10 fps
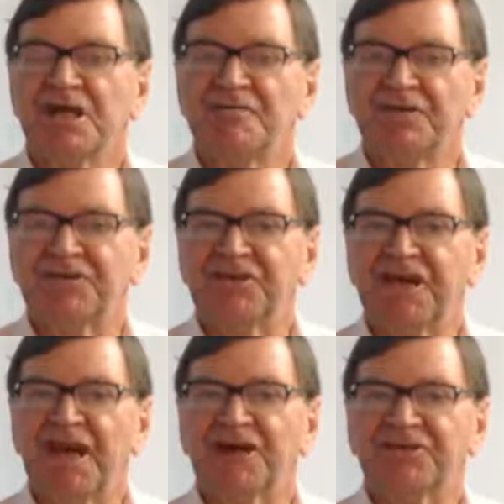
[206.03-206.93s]
visit
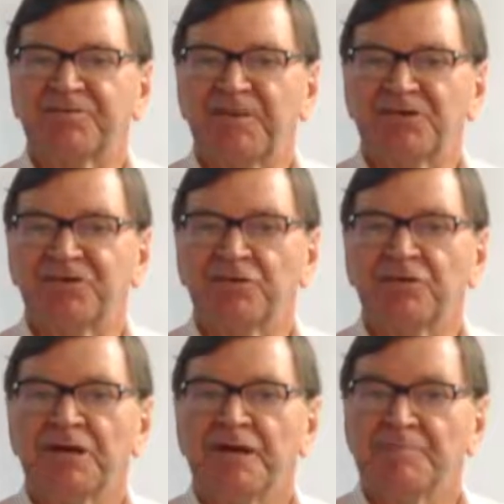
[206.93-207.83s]
our
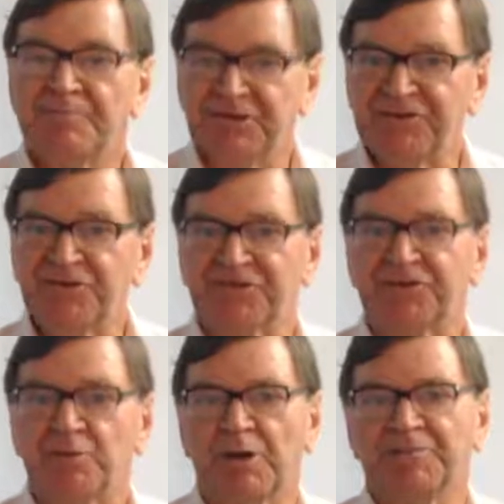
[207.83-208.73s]
special business
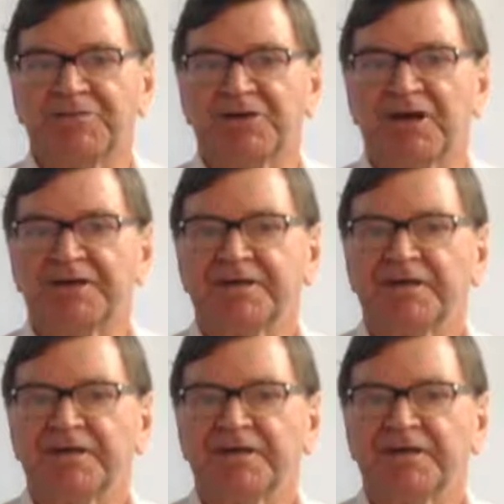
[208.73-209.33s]
website